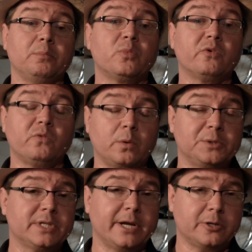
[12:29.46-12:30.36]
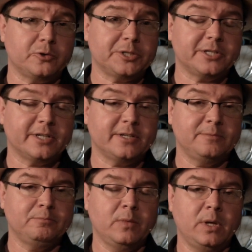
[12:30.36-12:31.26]
performance characteristic.
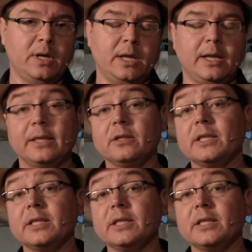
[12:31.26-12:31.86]
And